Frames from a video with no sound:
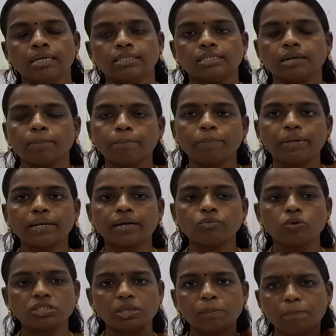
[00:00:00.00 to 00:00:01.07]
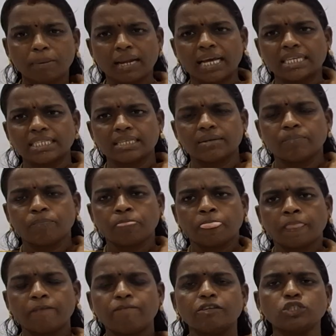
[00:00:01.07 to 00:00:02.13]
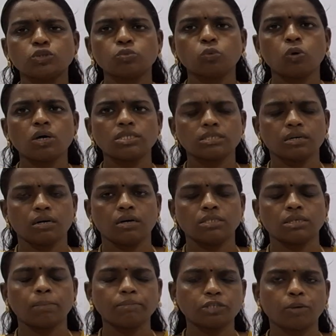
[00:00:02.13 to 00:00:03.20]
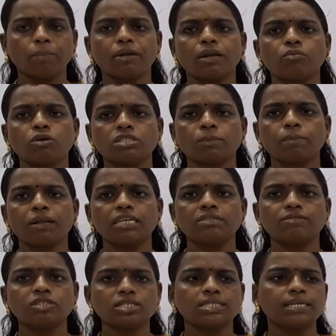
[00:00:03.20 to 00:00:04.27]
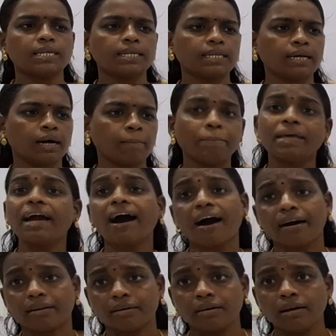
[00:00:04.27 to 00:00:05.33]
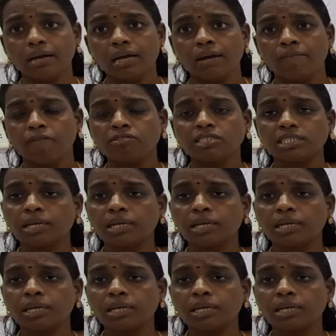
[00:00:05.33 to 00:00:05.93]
Champaran was a place which was Champaran was a place which is in Bihar, which is